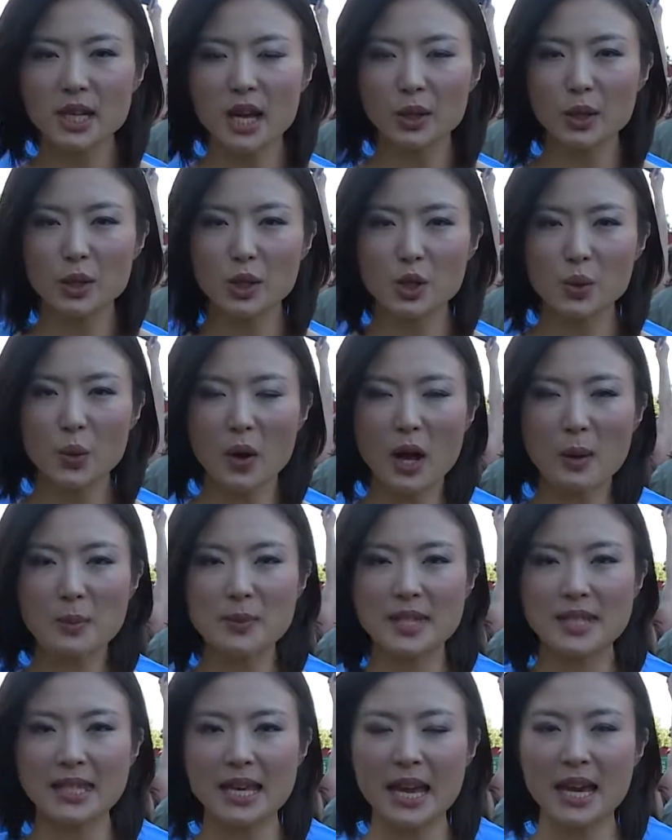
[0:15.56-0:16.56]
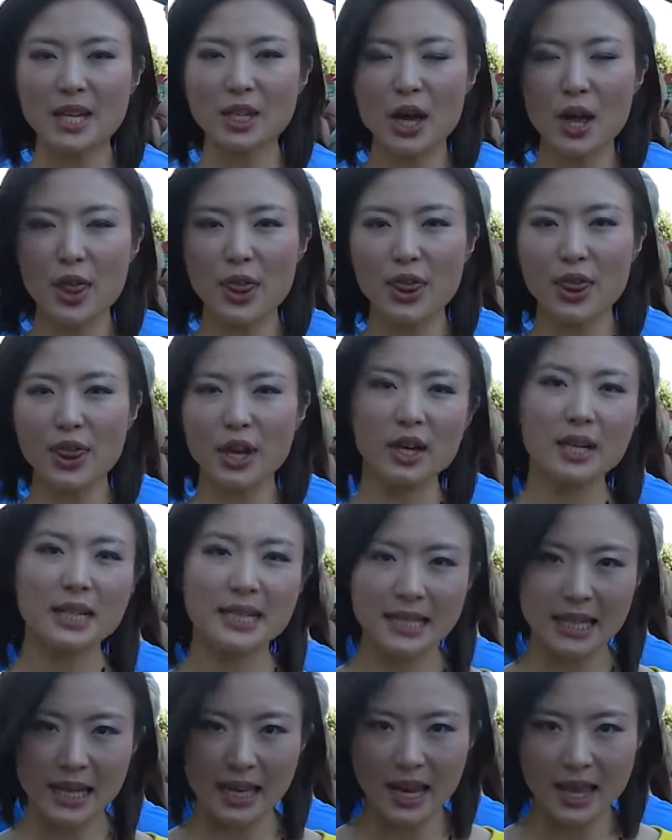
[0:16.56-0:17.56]
Donald Trump said on
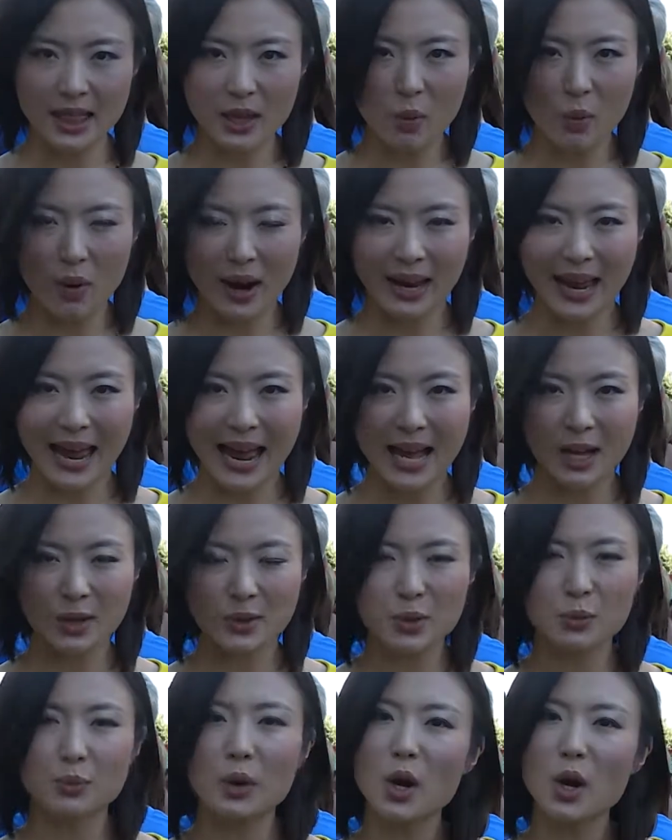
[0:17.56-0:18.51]
Thursday in the White House